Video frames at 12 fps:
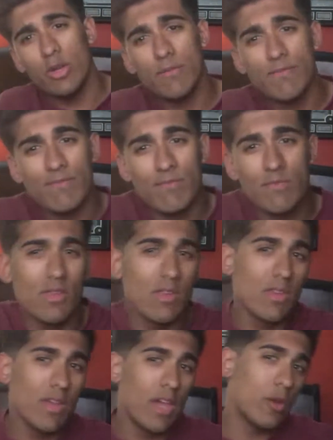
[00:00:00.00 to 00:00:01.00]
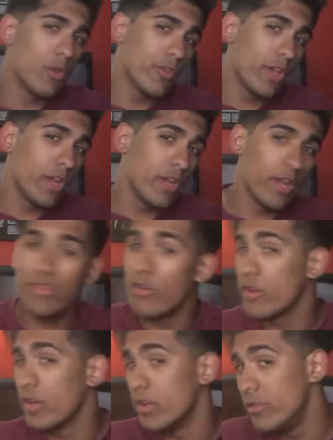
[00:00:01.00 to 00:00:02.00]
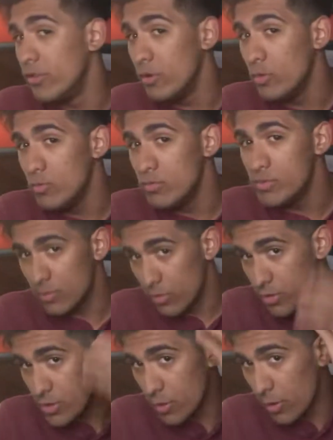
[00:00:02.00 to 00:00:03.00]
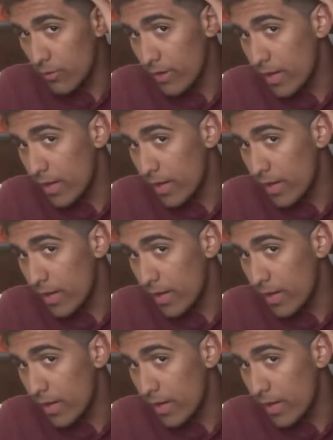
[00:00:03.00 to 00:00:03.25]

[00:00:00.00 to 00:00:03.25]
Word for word: it. And also I got a nice haircut too, just want to show it off.